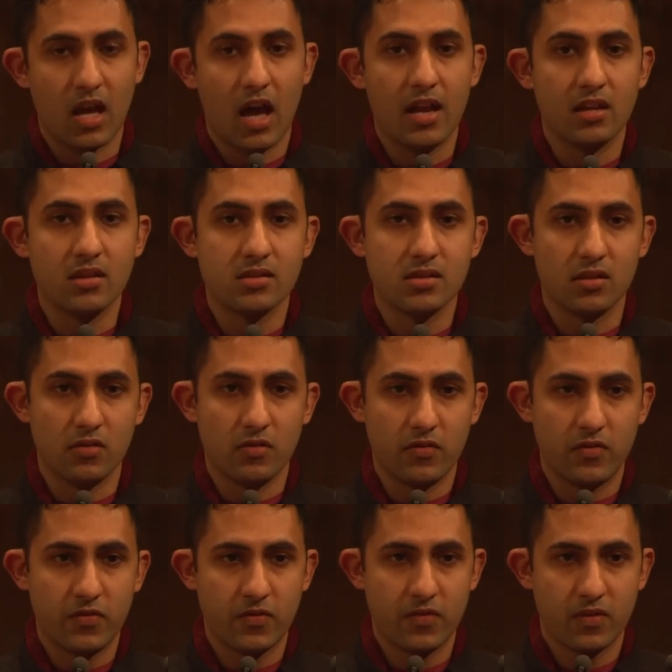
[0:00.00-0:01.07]
guidance
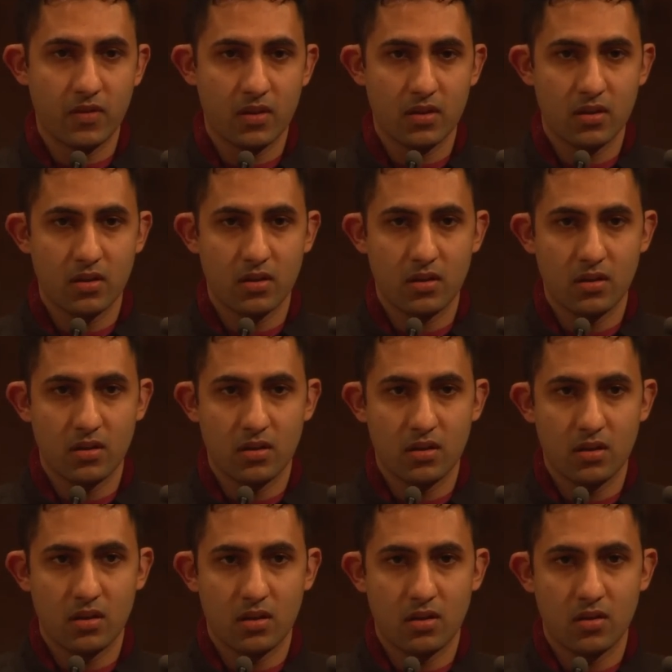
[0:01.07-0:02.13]
of
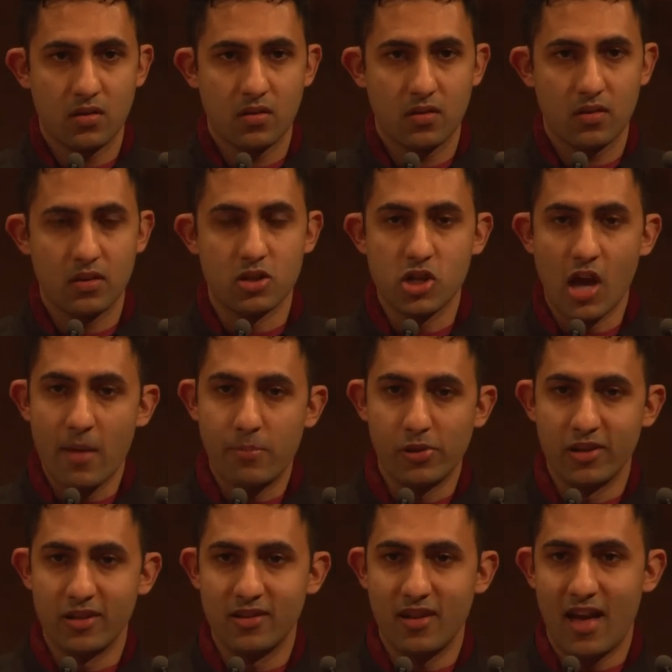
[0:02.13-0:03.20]
the
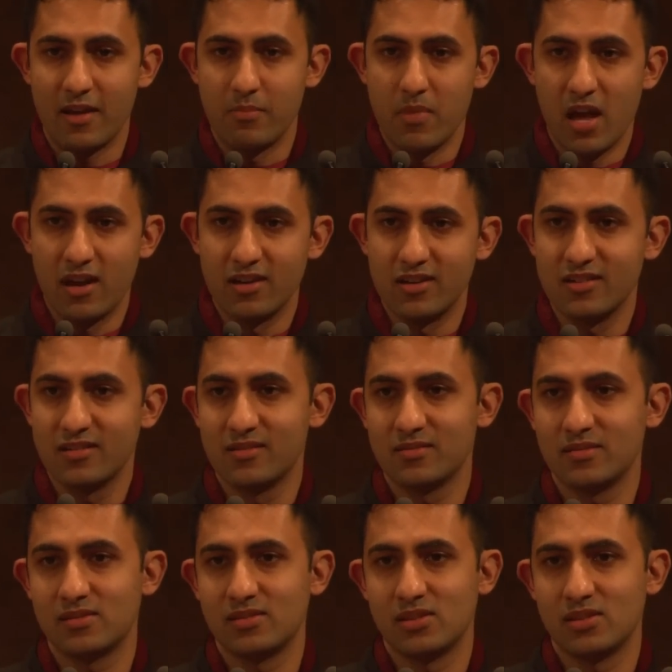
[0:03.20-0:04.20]
chaplain at MANA,